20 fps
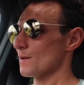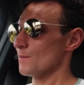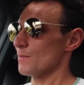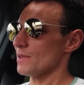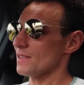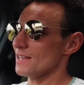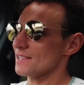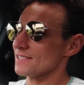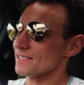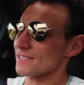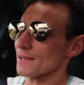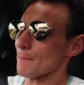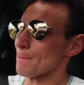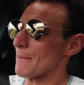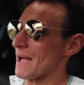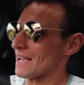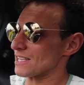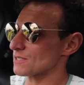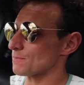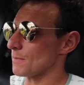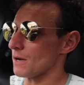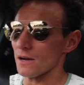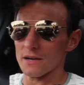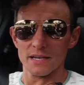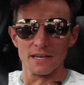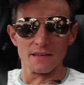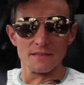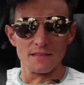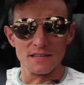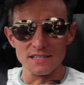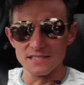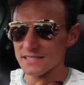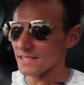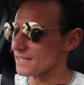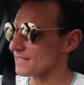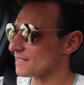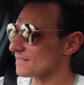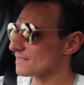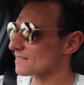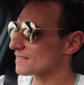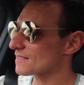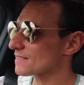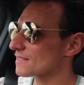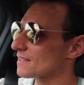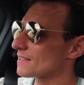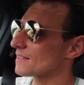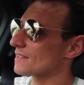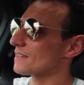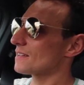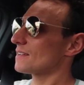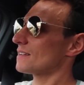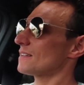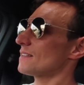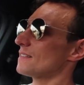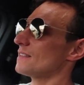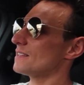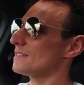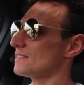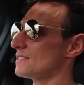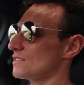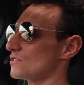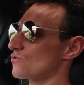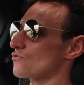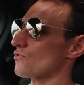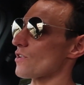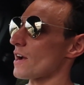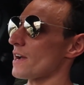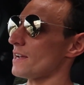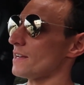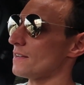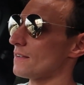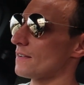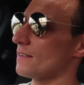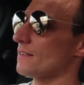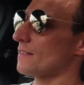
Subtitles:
But this is a mass market. This is great.